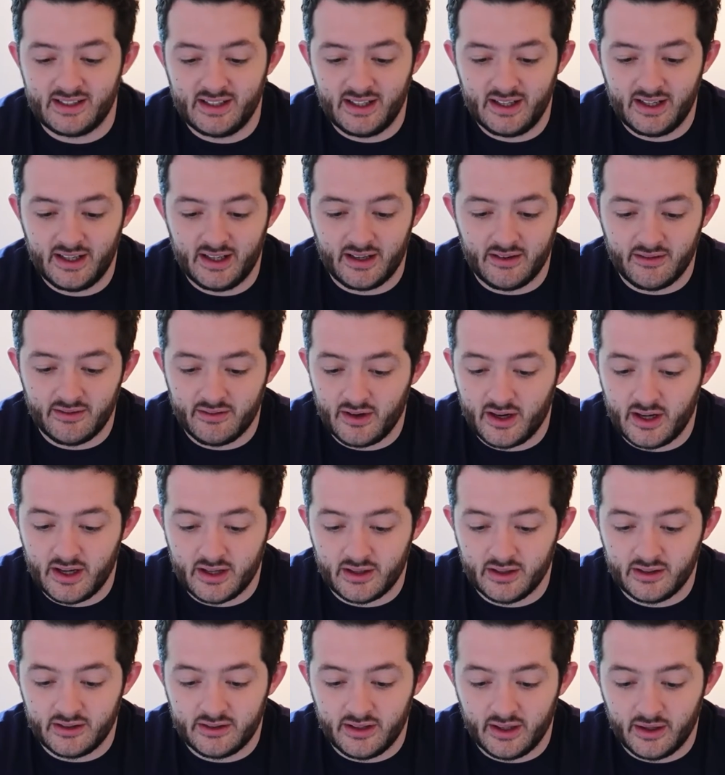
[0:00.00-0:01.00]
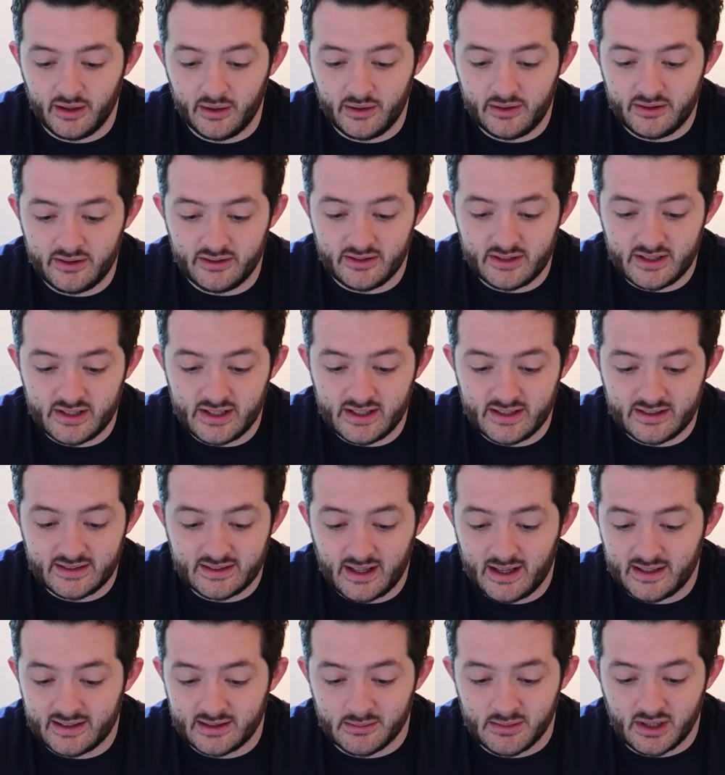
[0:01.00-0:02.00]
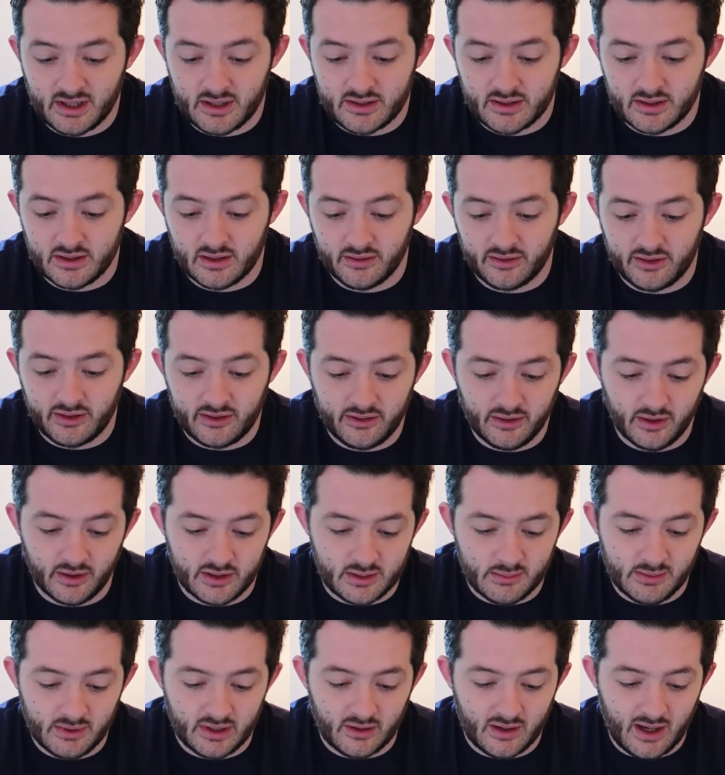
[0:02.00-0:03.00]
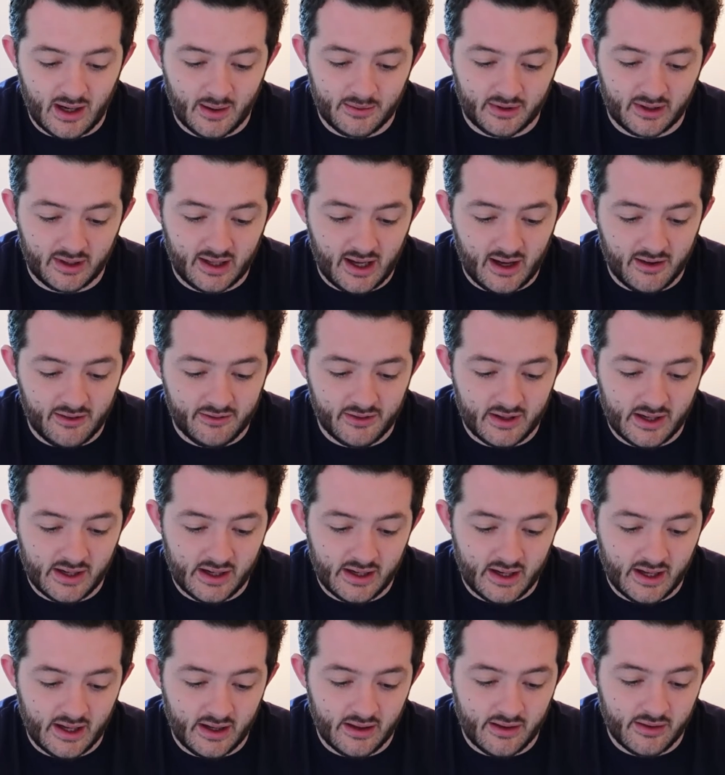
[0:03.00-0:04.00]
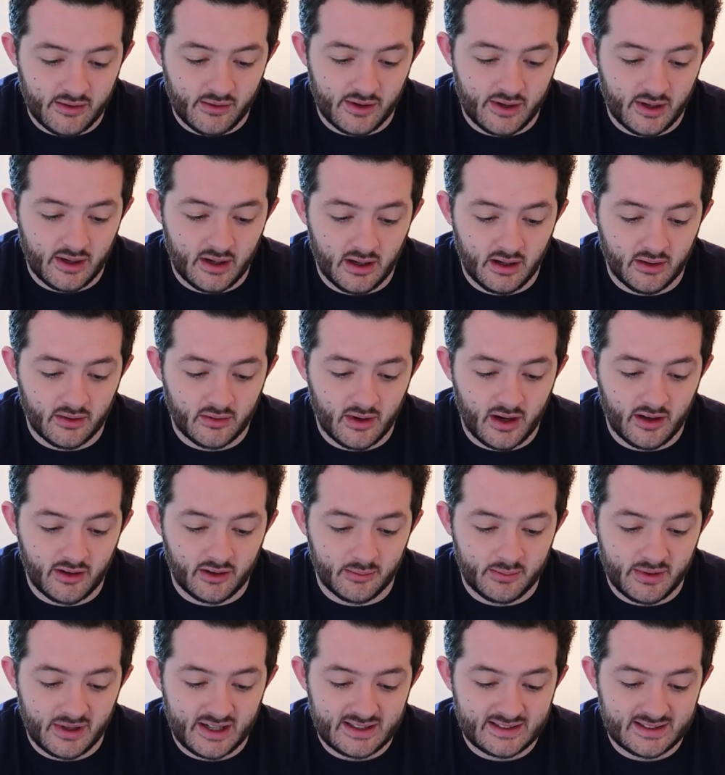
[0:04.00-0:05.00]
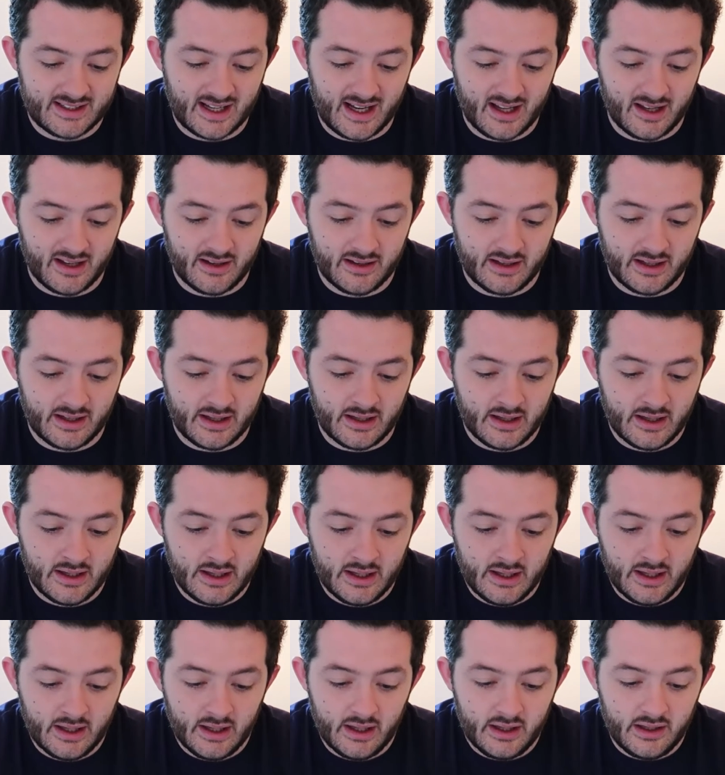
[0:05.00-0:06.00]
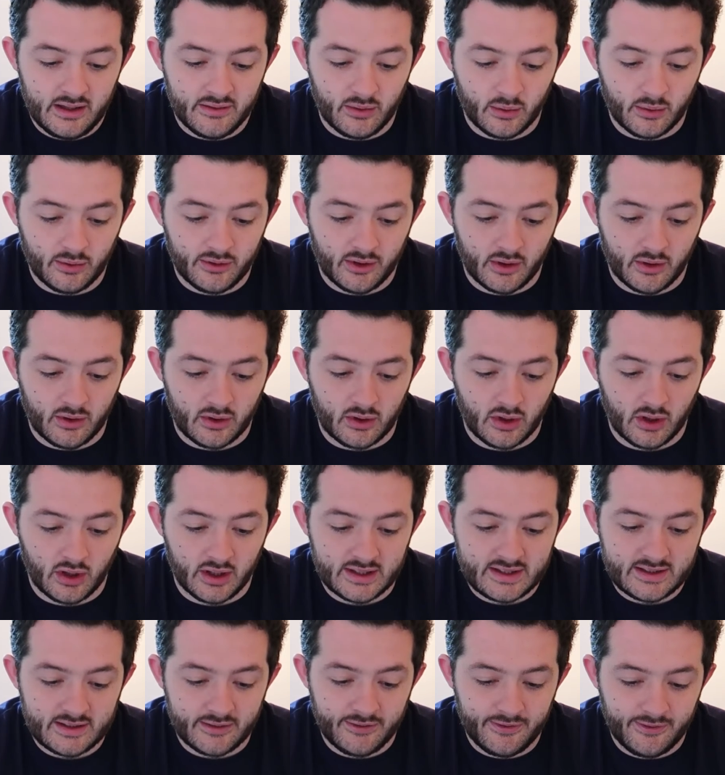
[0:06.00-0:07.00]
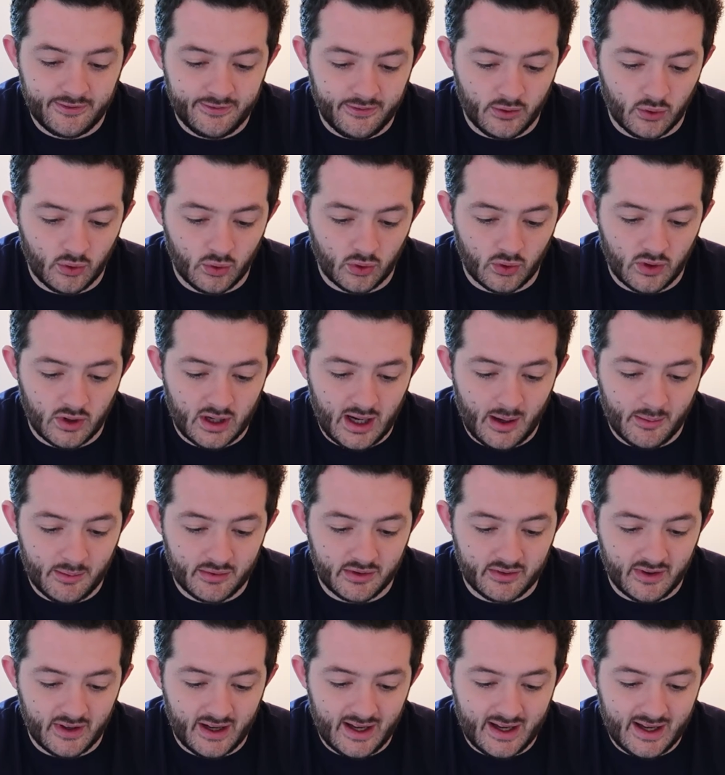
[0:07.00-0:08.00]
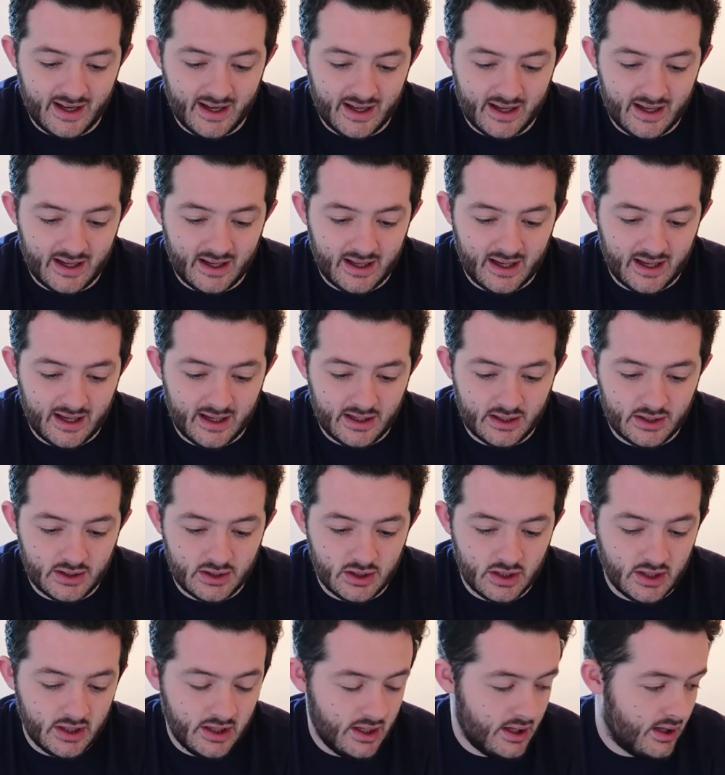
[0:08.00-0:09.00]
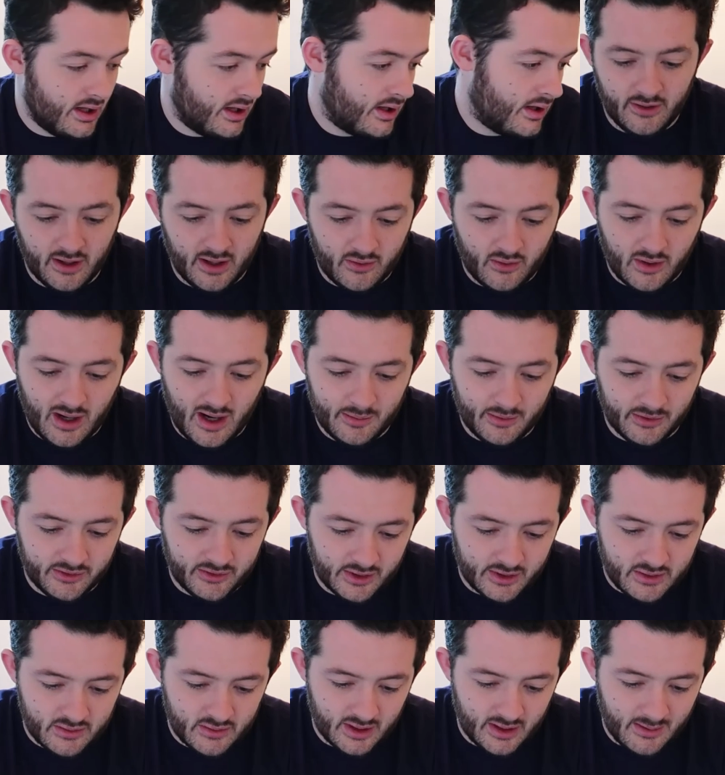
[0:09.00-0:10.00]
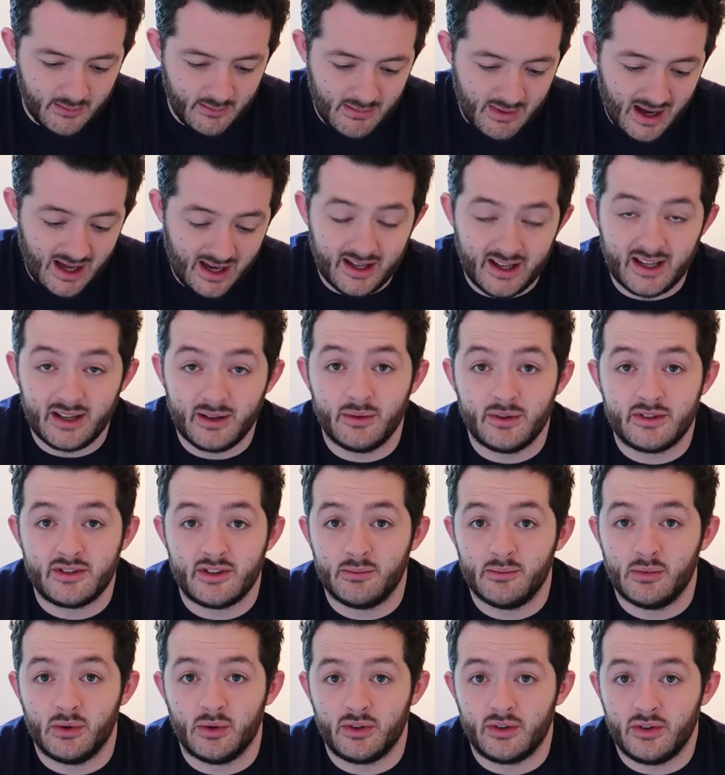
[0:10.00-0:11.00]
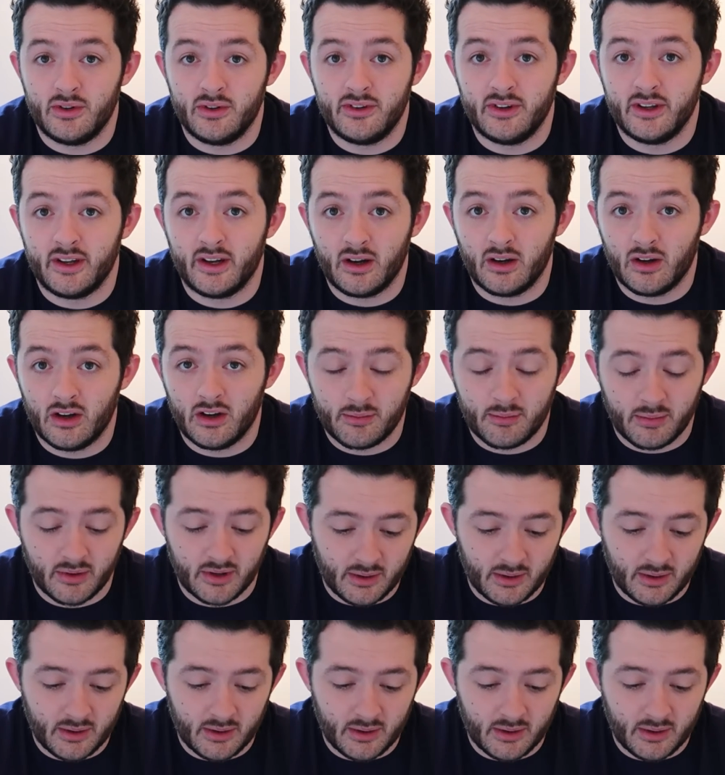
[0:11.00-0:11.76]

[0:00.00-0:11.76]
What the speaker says: here and in very good dosages. As I mentioned, obviously 200 milligrams of caffeine and 3.5 grams of beta-alanine. You've also got 4 grams of AAKG, 5 grams of citrulline malate, which is more than you'd see in a lot of